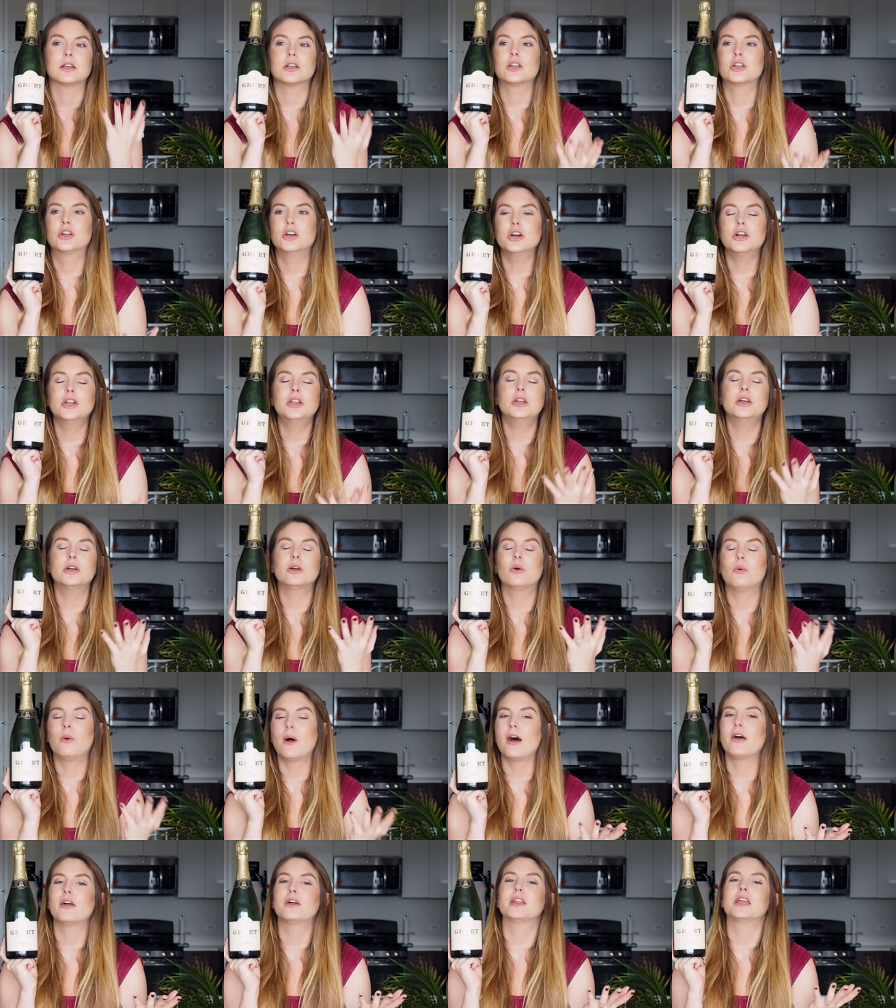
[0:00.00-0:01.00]
good
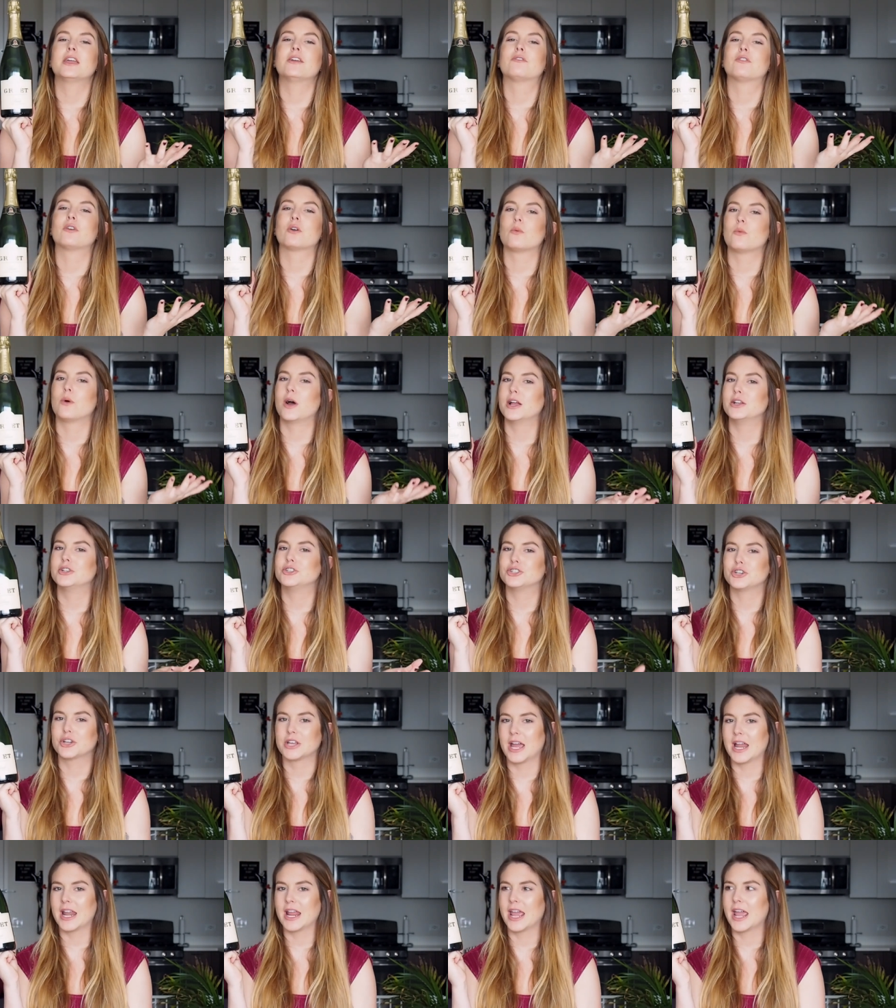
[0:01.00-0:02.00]
quality for what you're
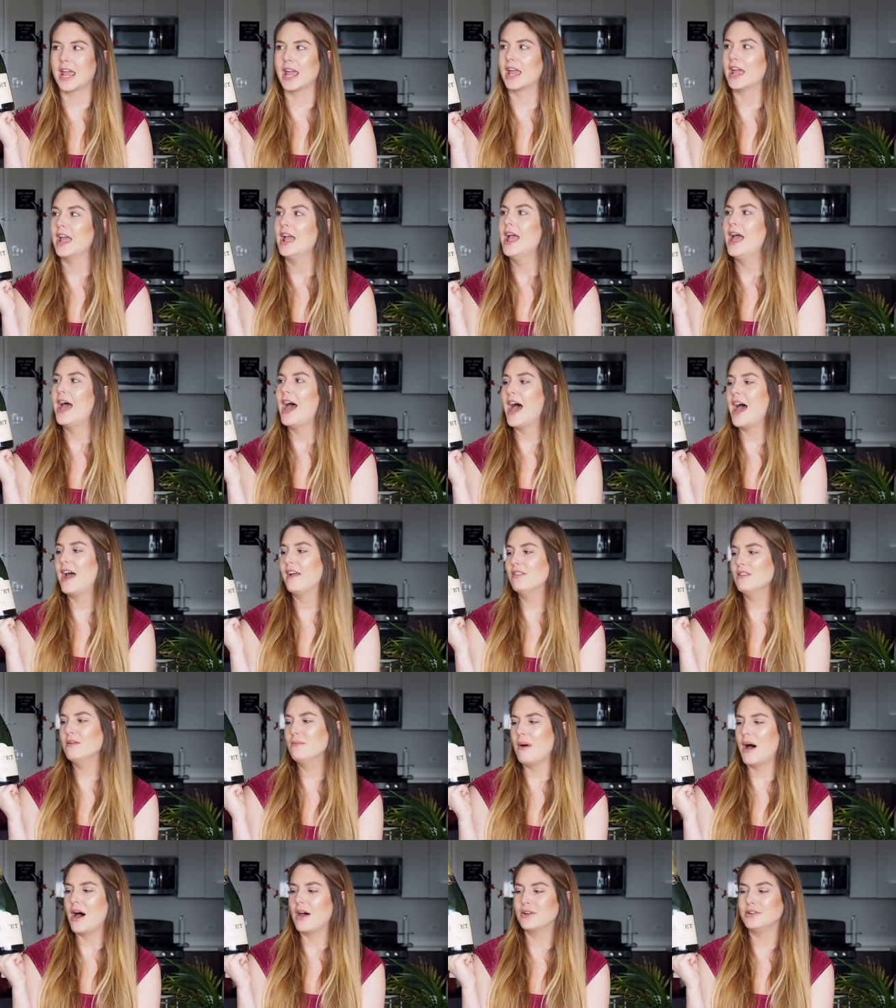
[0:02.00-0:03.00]
getting and the
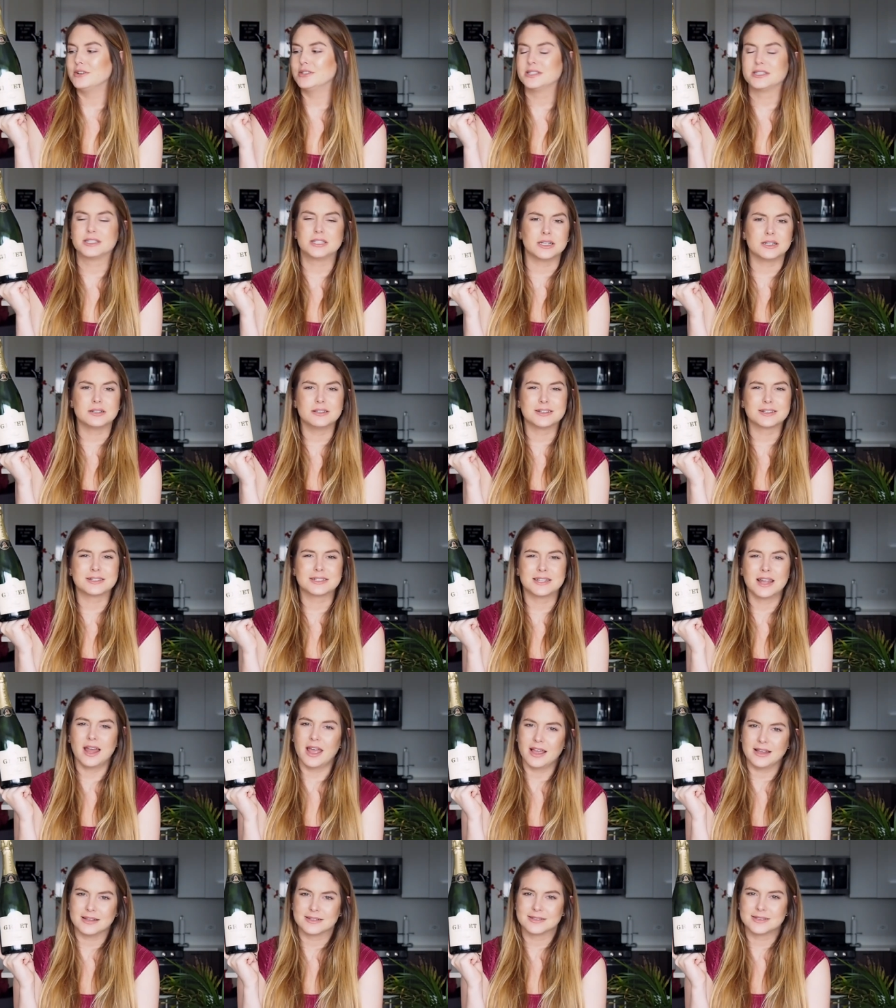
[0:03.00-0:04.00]
bottle still looks
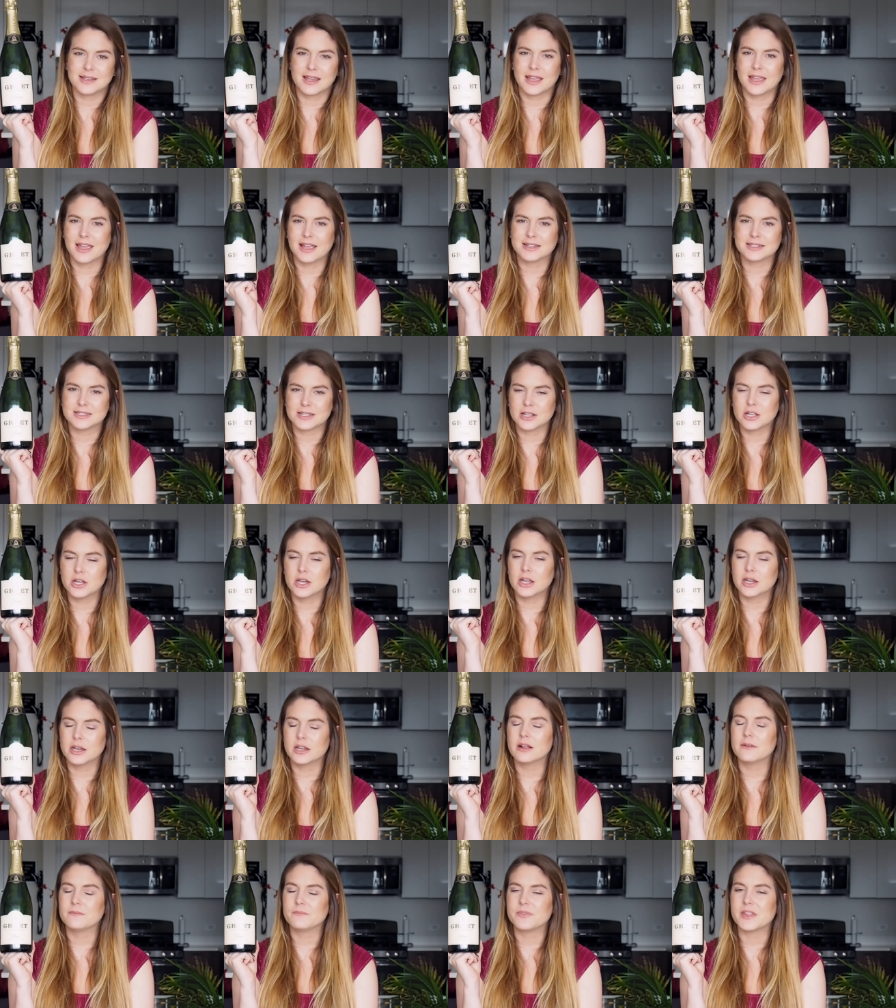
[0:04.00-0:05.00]
nice. Like it's a
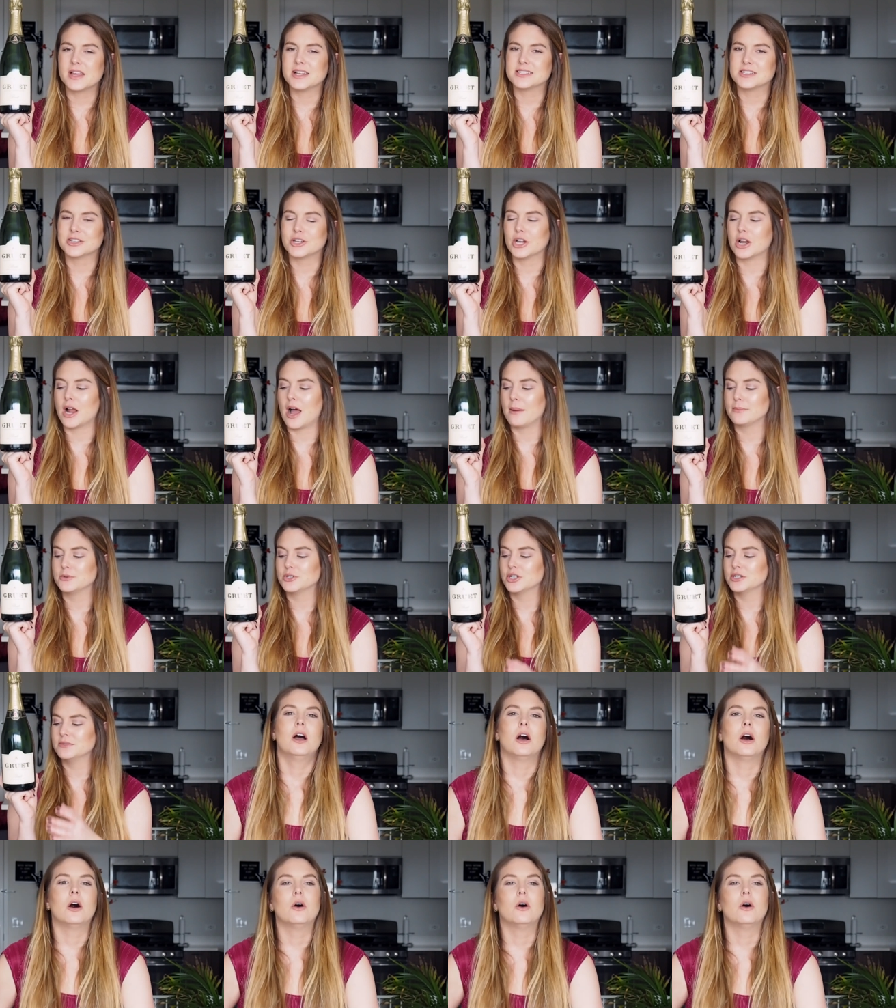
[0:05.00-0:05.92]
good it's a good option.